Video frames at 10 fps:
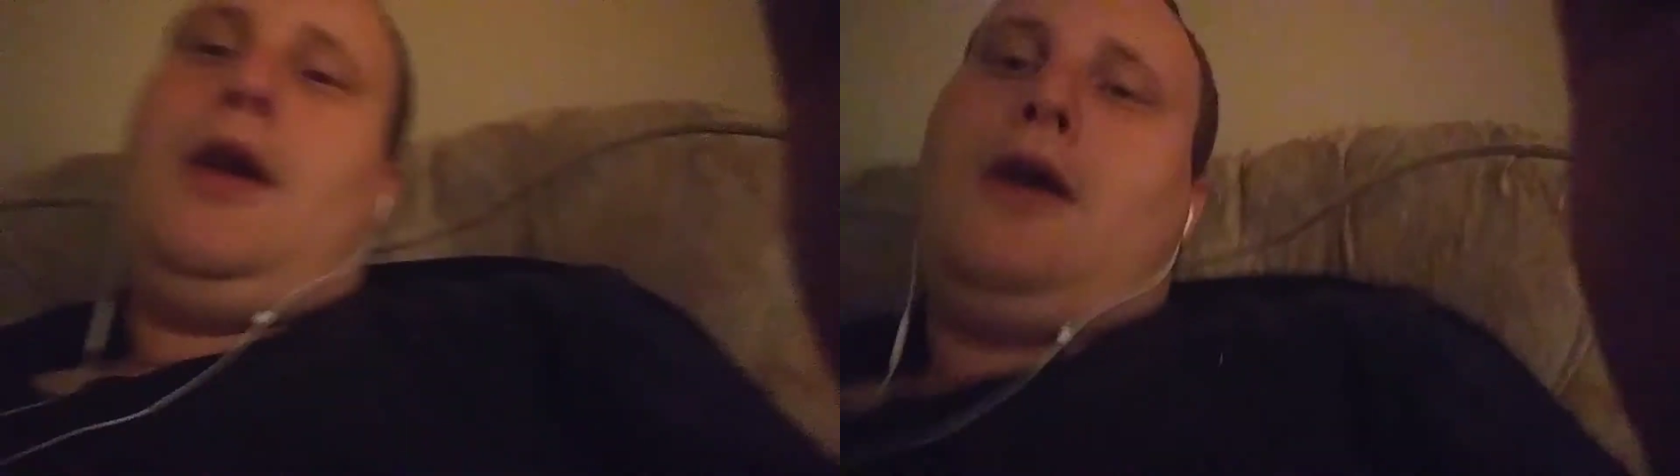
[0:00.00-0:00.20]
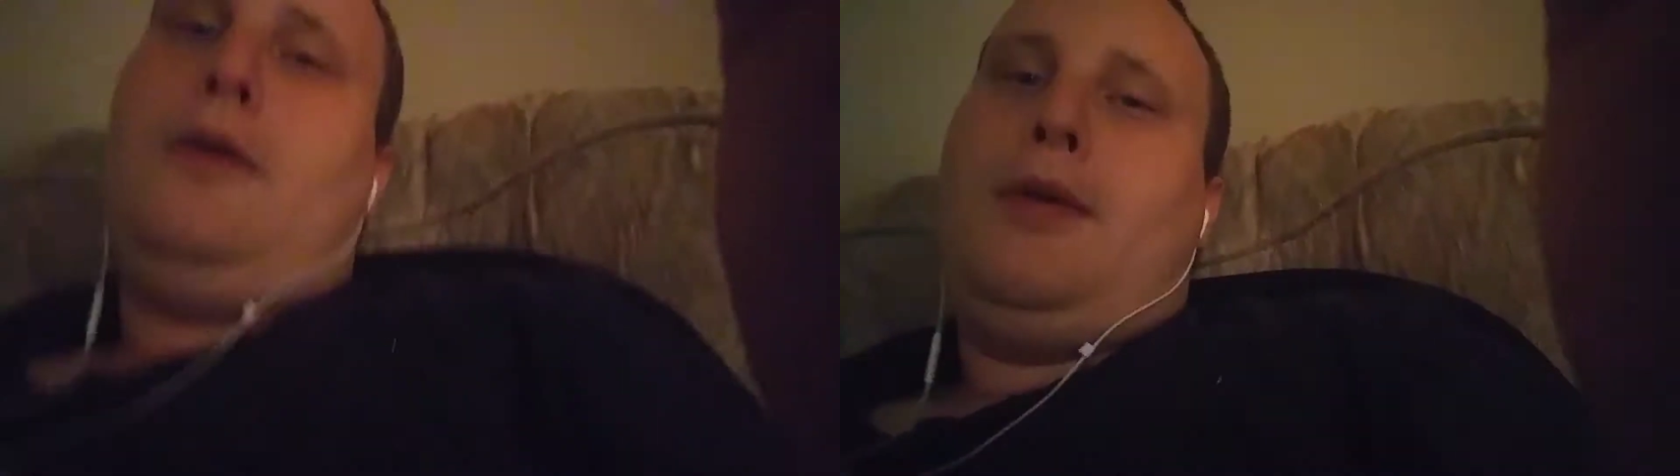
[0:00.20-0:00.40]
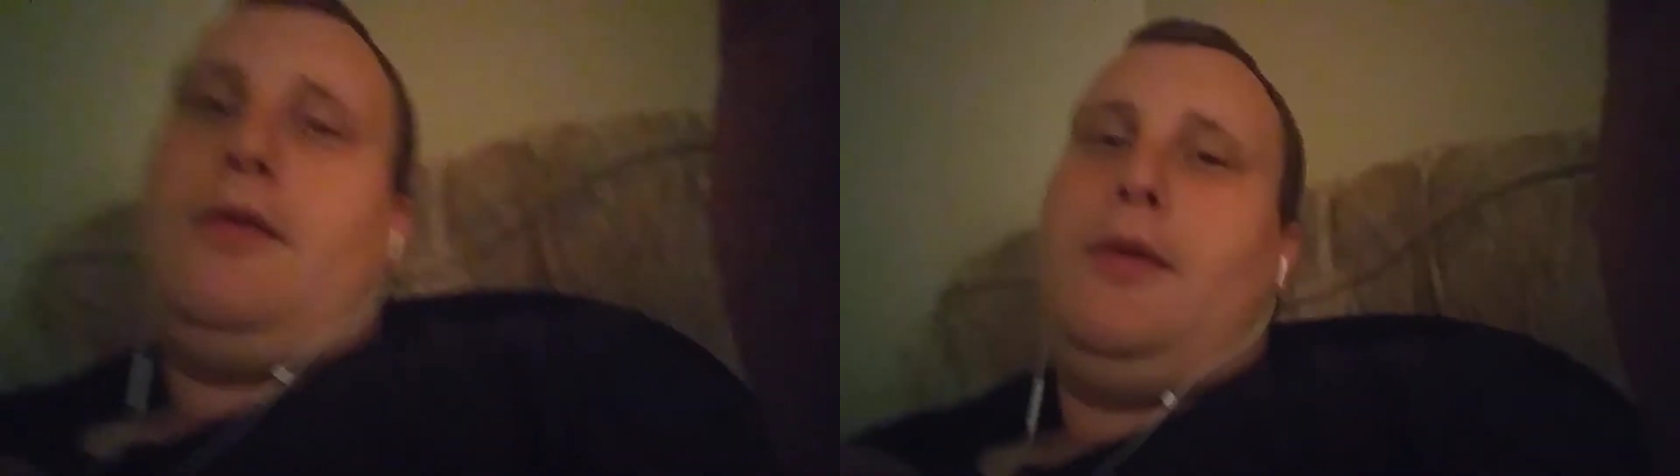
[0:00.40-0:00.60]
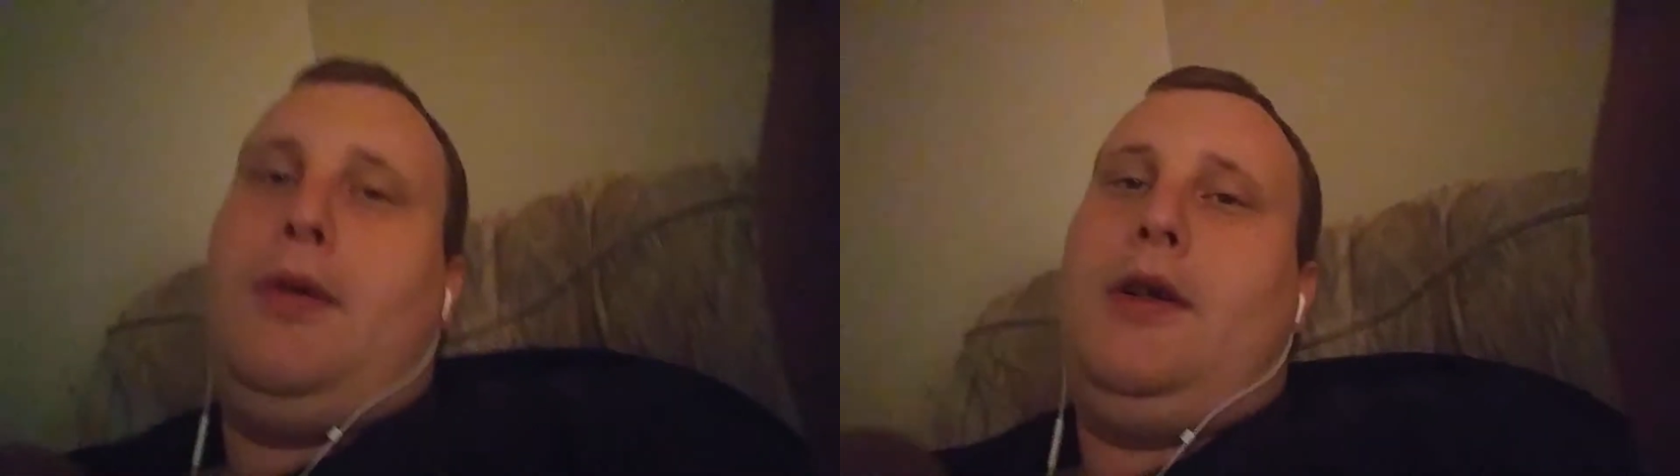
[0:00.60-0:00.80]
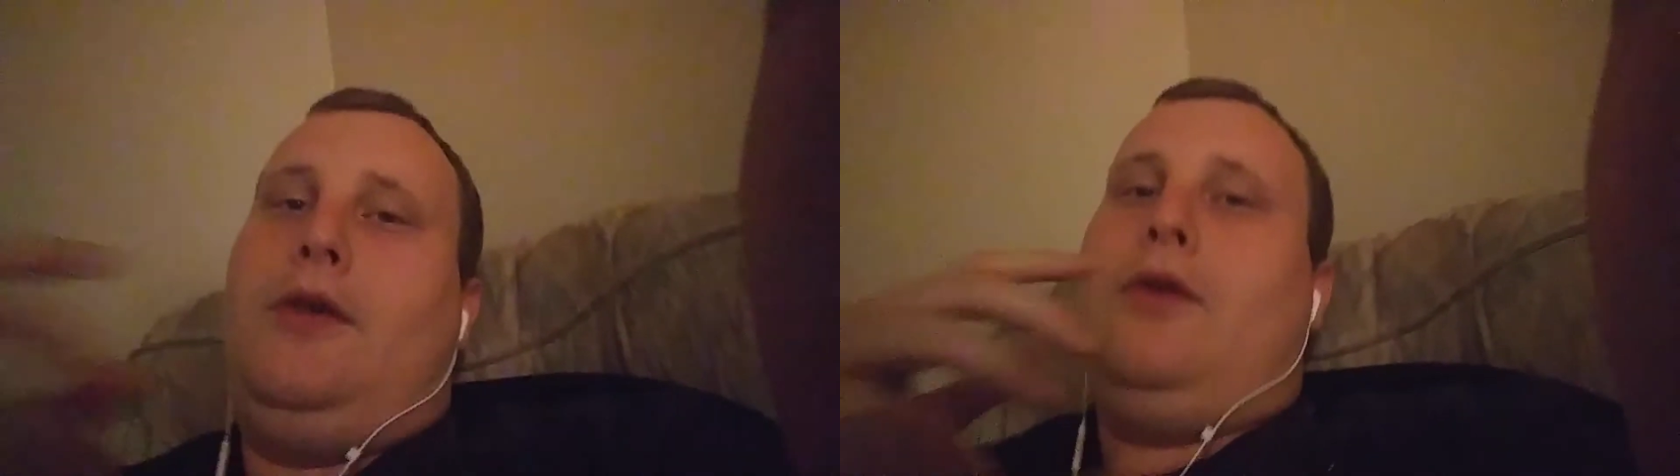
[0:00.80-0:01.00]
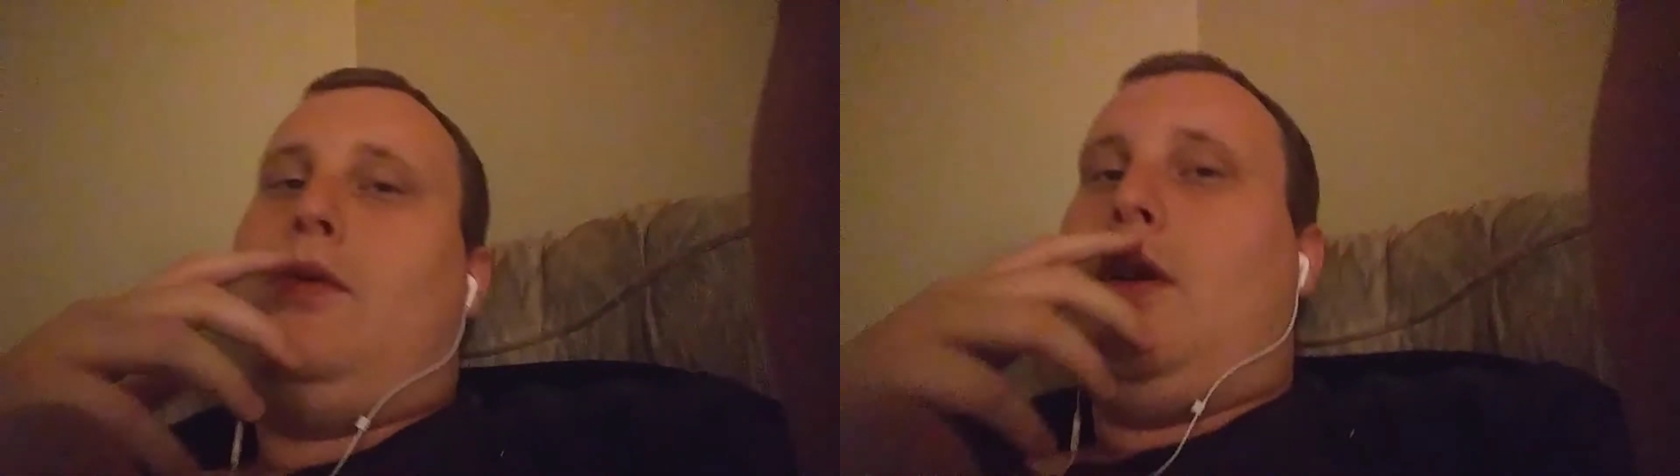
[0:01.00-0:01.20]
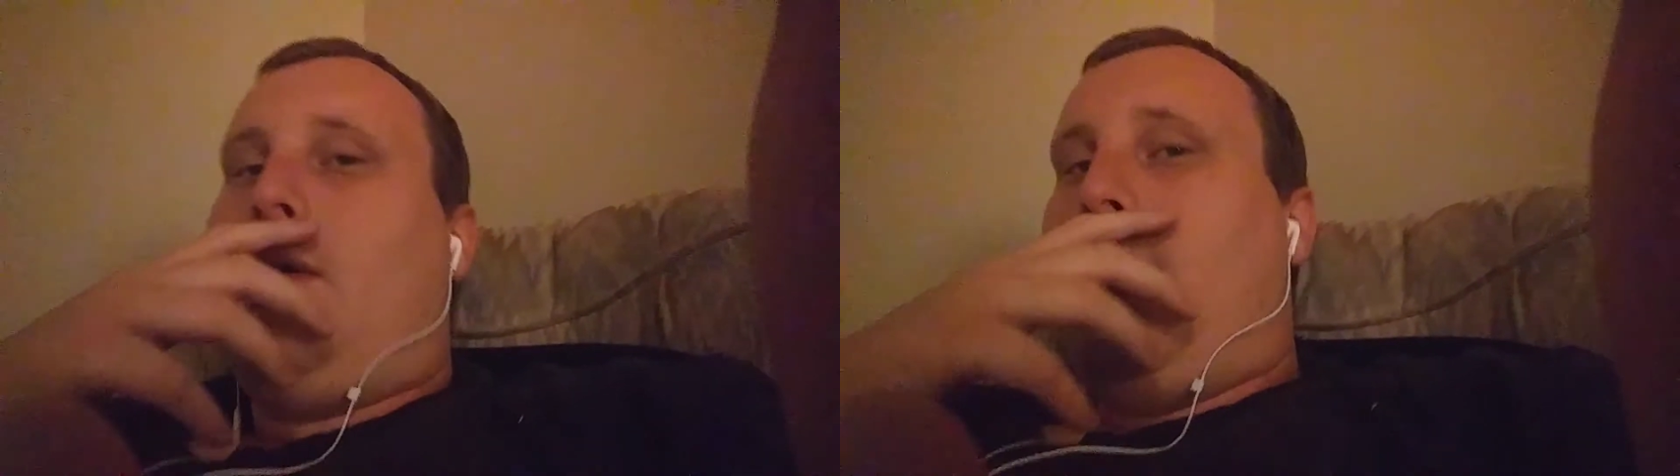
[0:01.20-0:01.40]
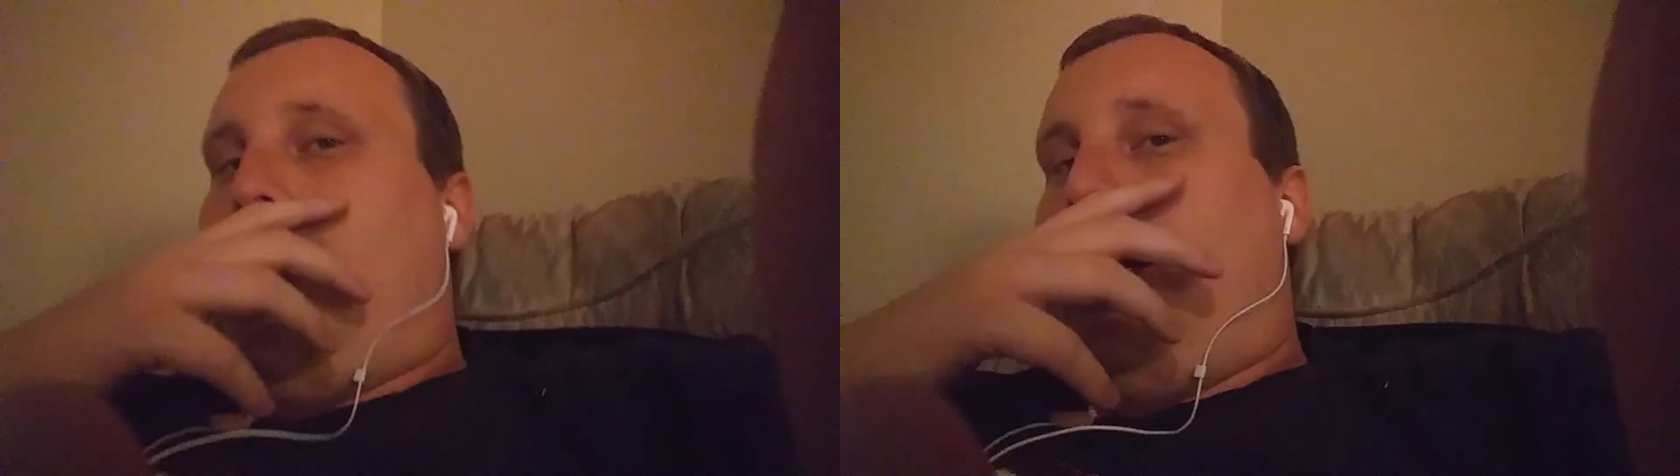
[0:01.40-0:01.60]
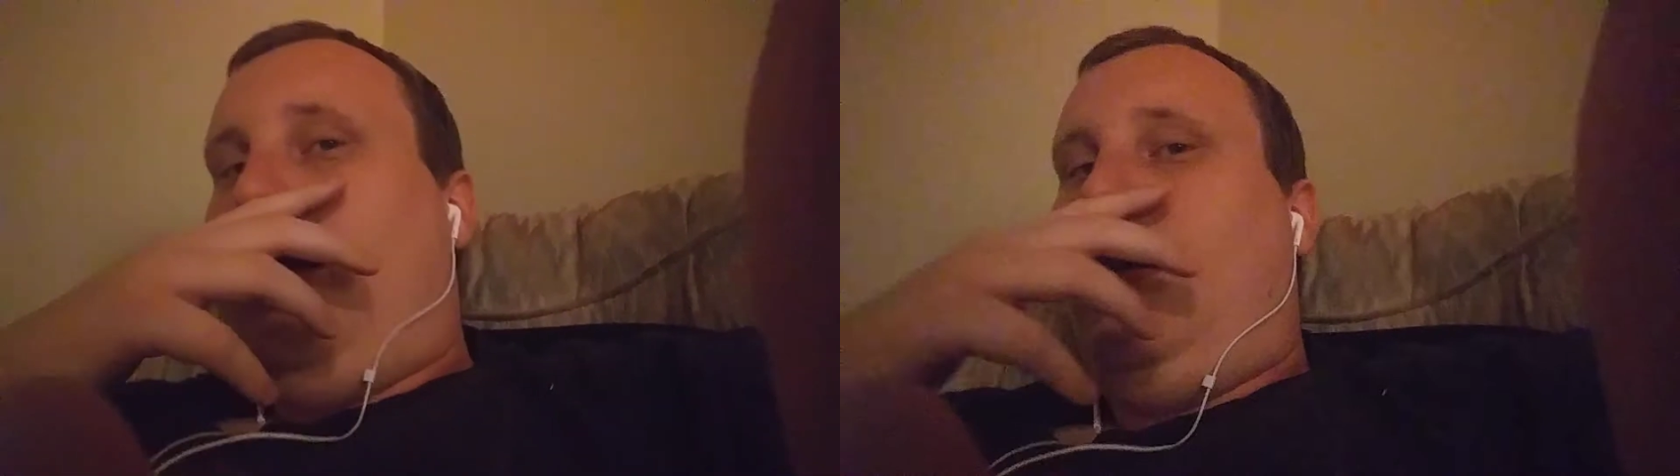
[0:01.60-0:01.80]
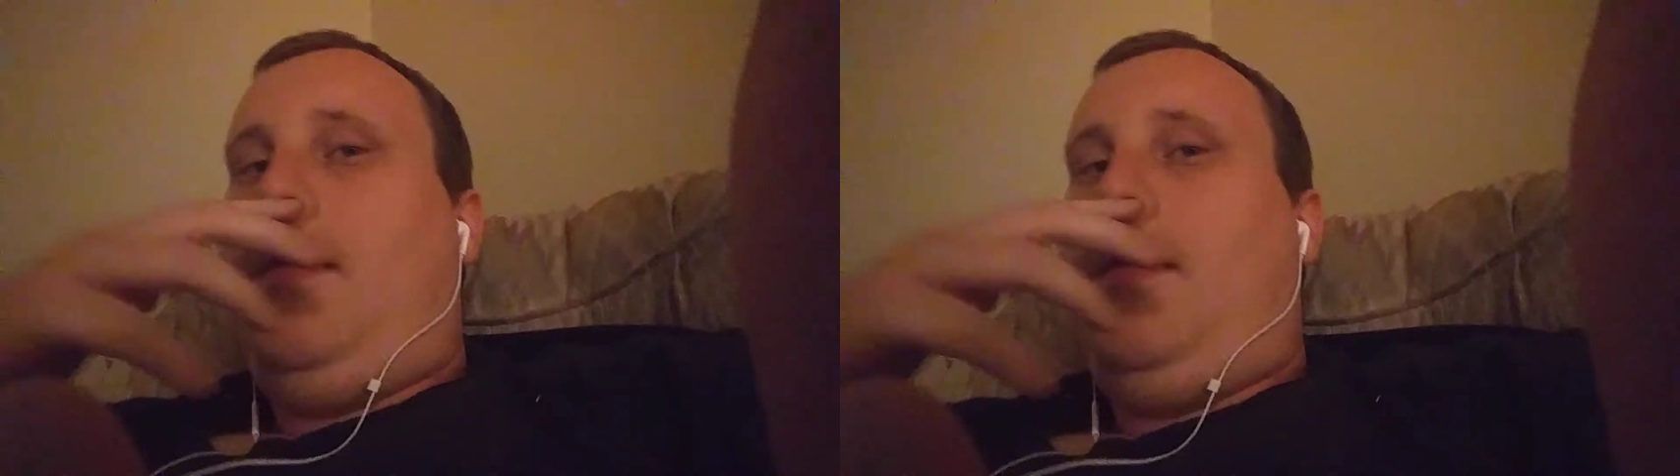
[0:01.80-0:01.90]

I hope everybody's doing okay.